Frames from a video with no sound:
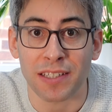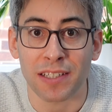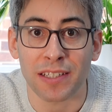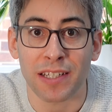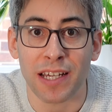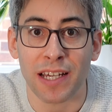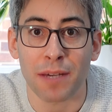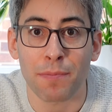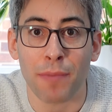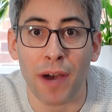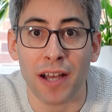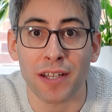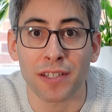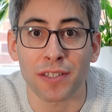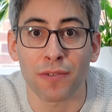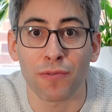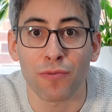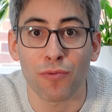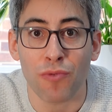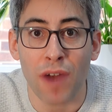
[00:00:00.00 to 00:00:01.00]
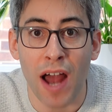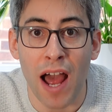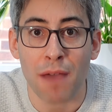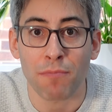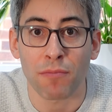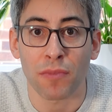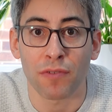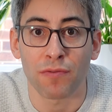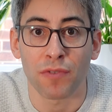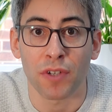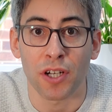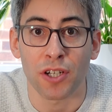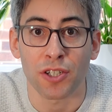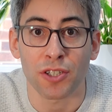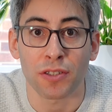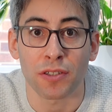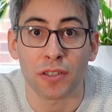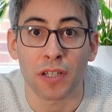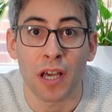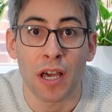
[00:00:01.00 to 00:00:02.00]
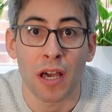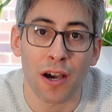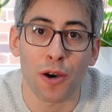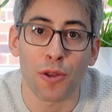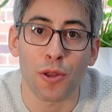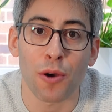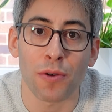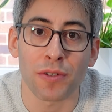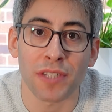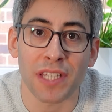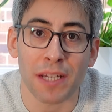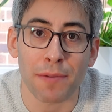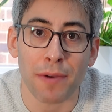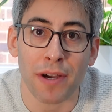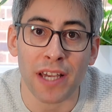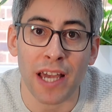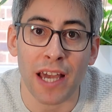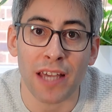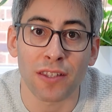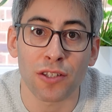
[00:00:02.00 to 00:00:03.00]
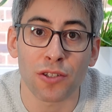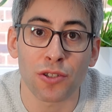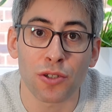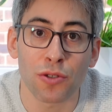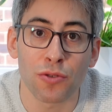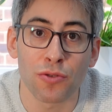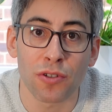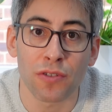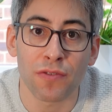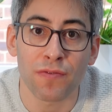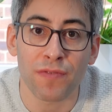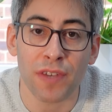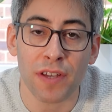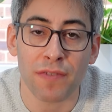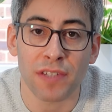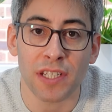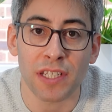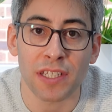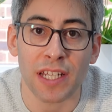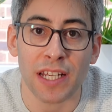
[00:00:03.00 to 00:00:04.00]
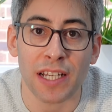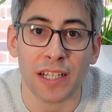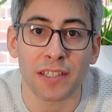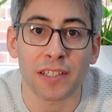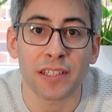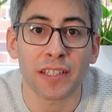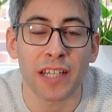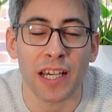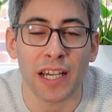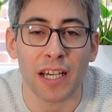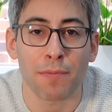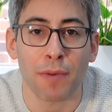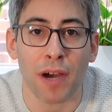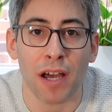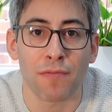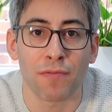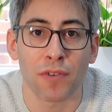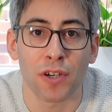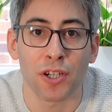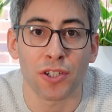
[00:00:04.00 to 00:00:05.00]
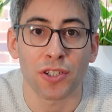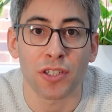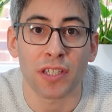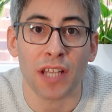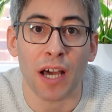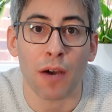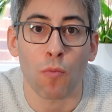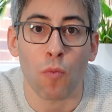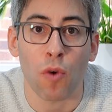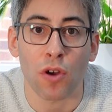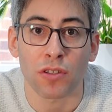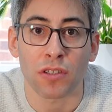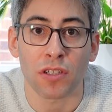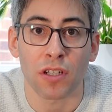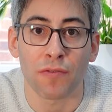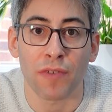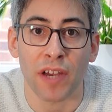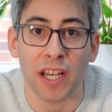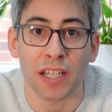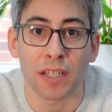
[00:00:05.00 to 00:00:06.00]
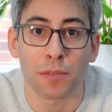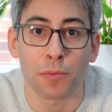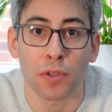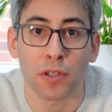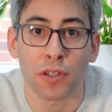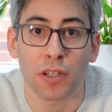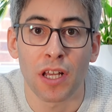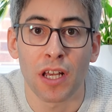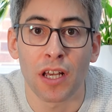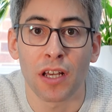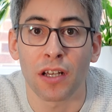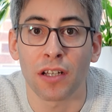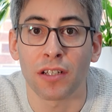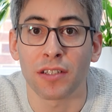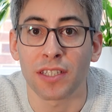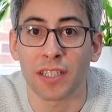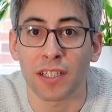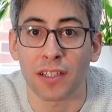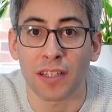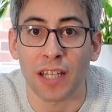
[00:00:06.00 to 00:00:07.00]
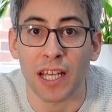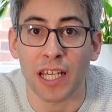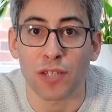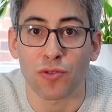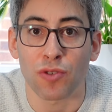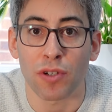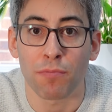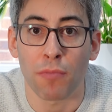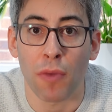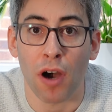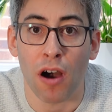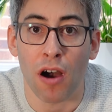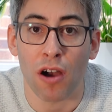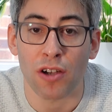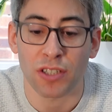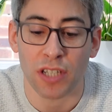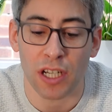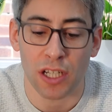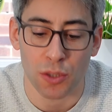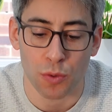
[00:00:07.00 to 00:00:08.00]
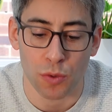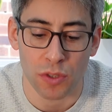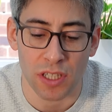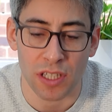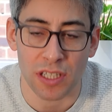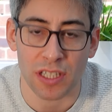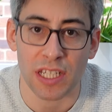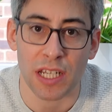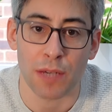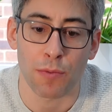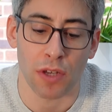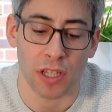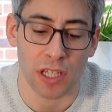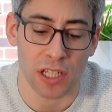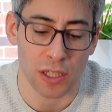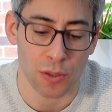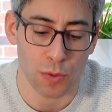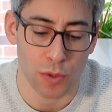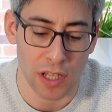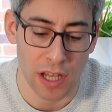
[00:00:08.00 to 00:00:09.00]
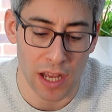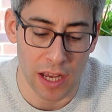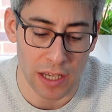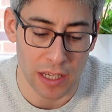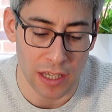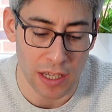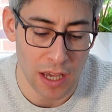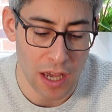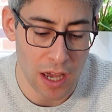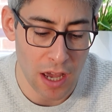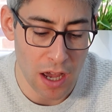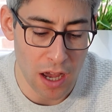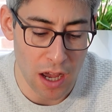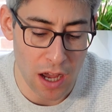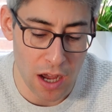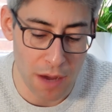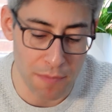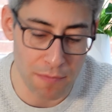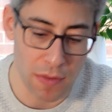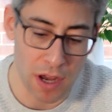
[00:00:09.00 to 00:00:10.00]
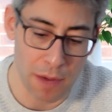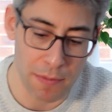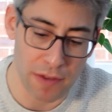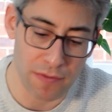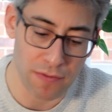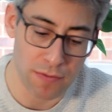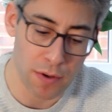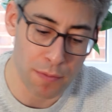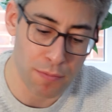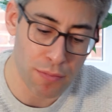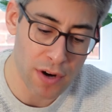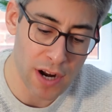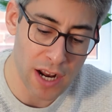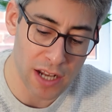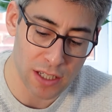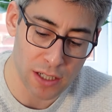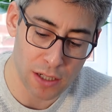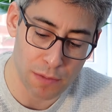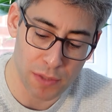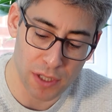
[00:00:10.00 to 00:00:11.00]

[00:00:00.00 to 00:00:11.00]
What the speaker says: gigabytes of RAM version, although I was thinking about getting the 256 gigabyte version. That wasn't available until later in March, and I just wanted to see what this was like. I mean, from a practical